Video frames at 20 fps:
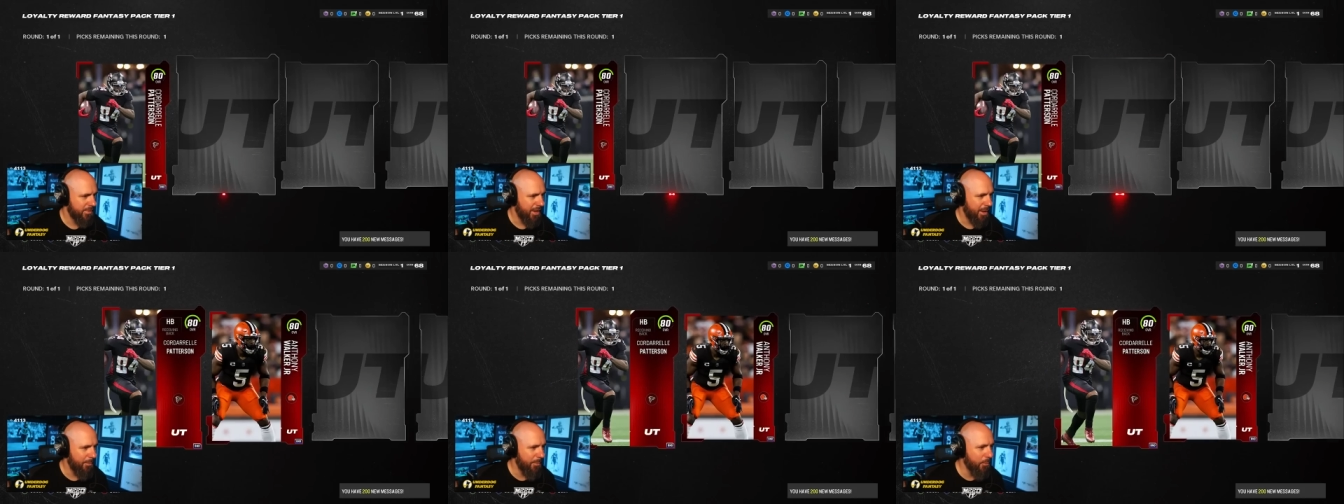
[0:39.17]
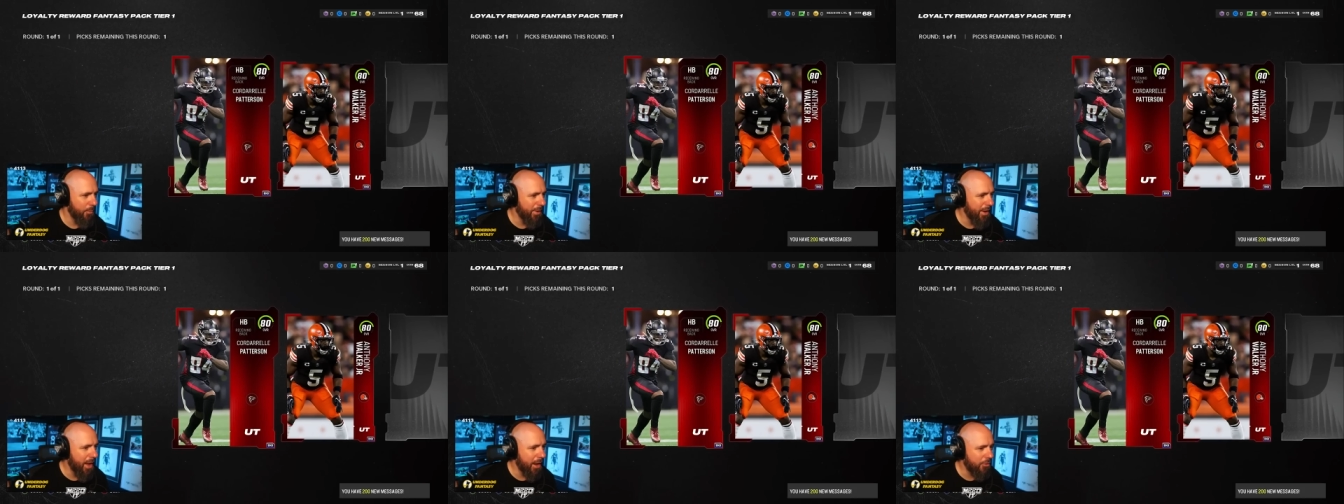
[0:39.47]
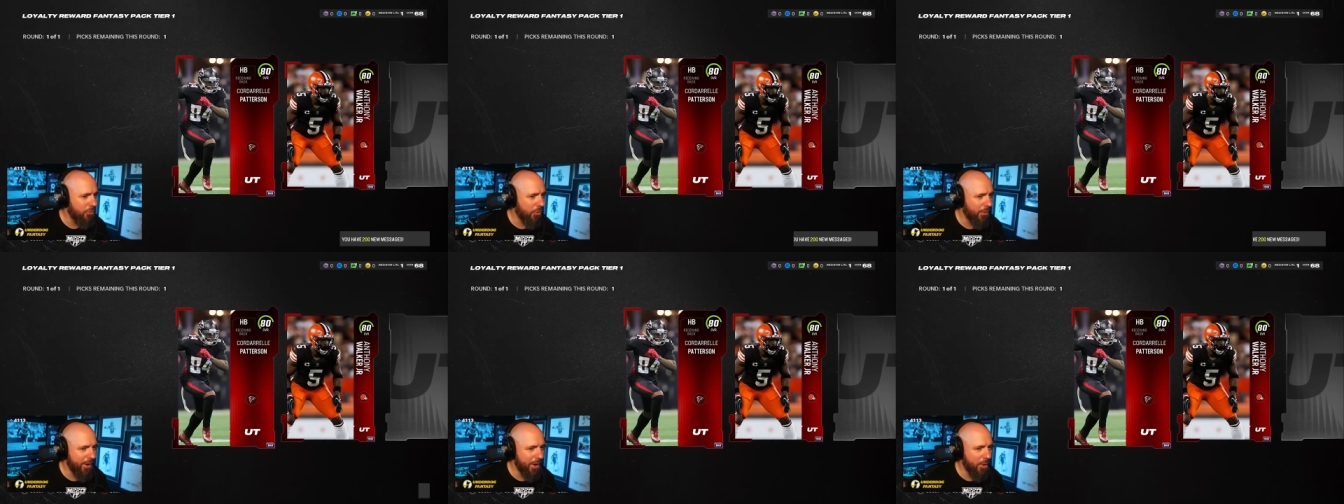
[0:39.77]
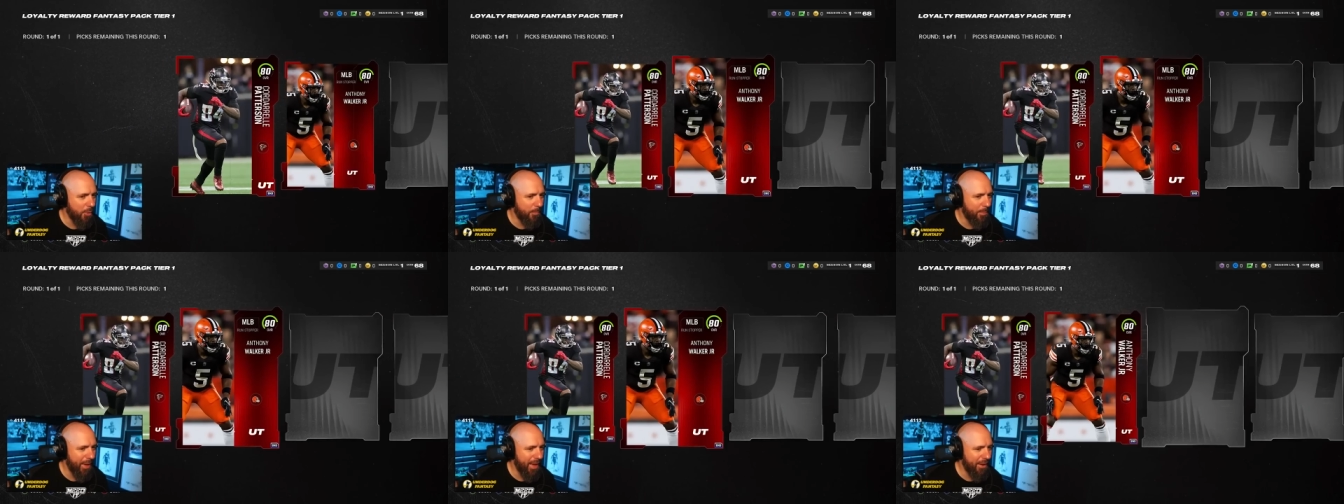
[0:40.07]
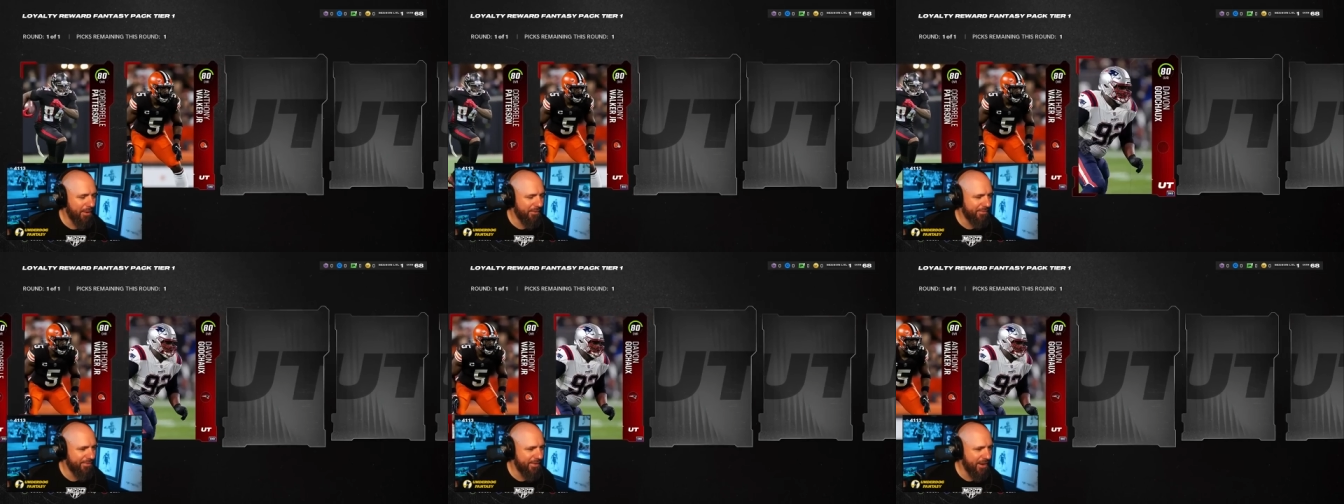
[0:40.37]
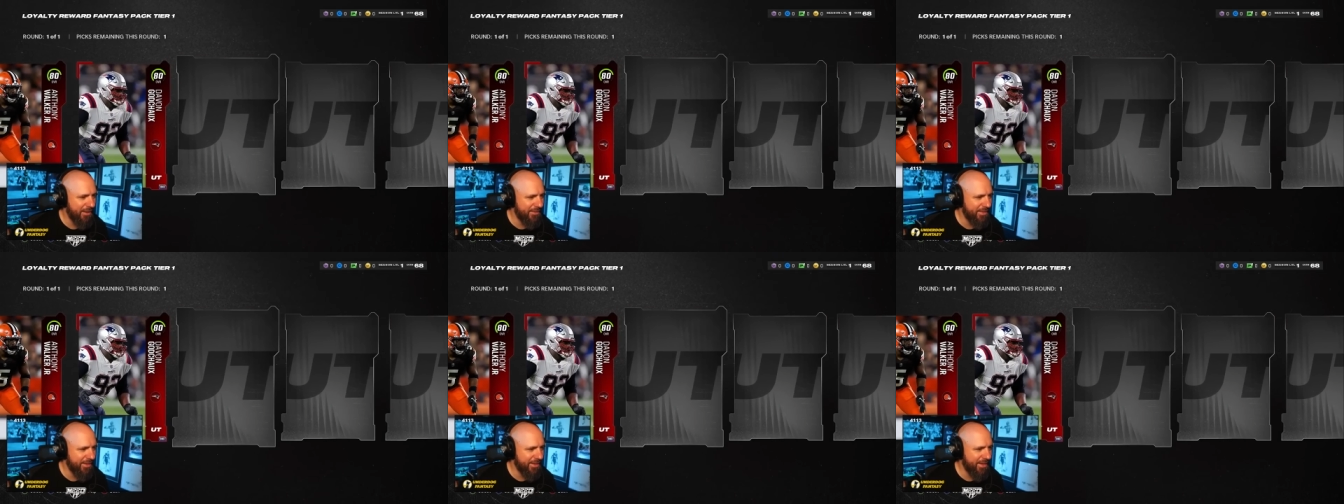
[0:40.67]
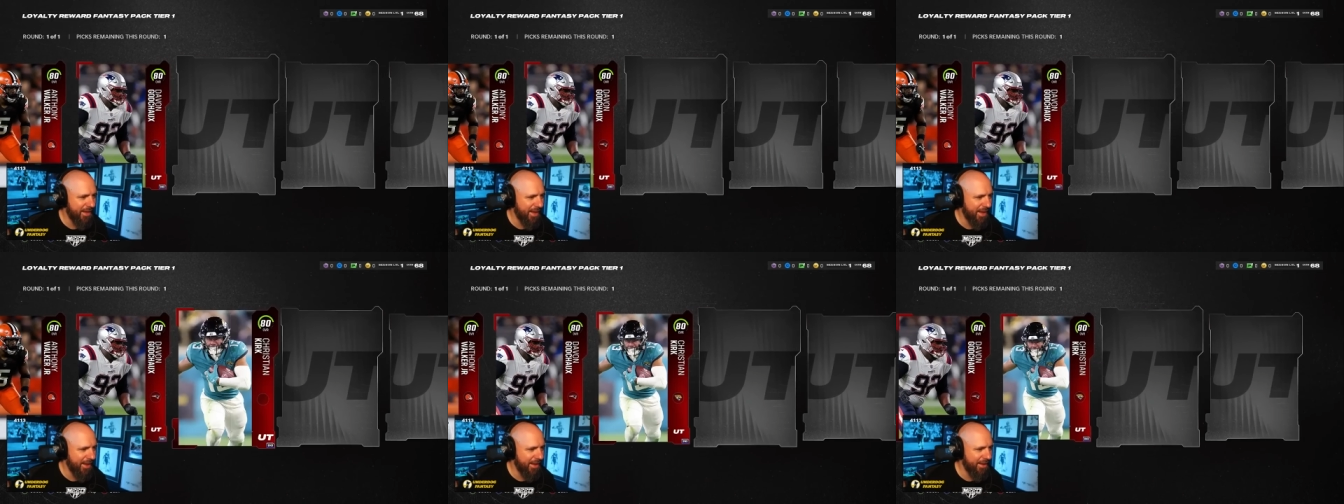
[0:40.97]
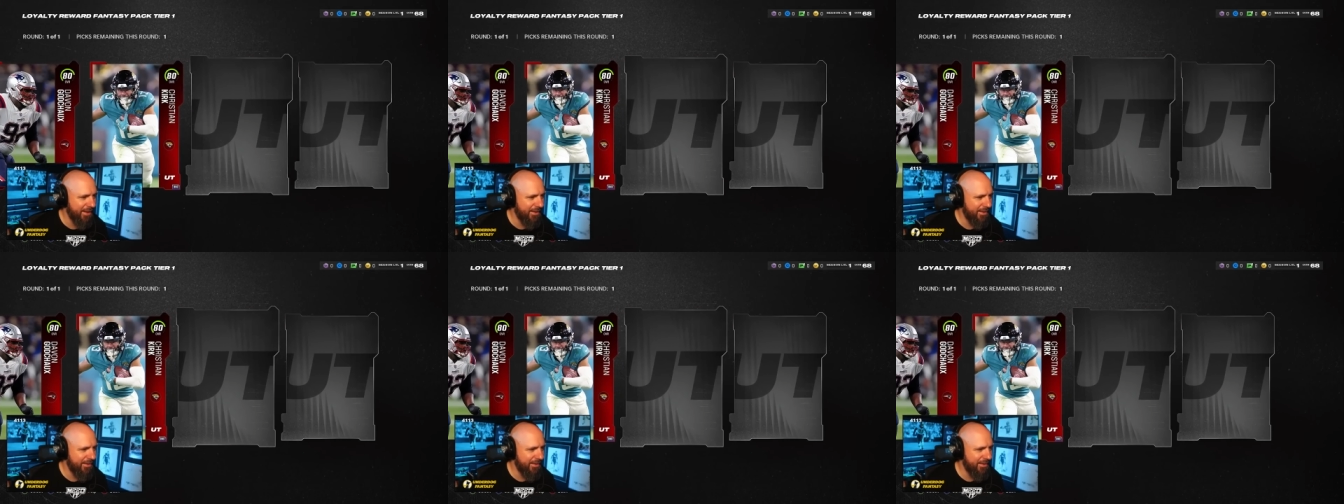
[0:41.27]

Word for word: I mean, we got Cordarrelle Patterson out the gate.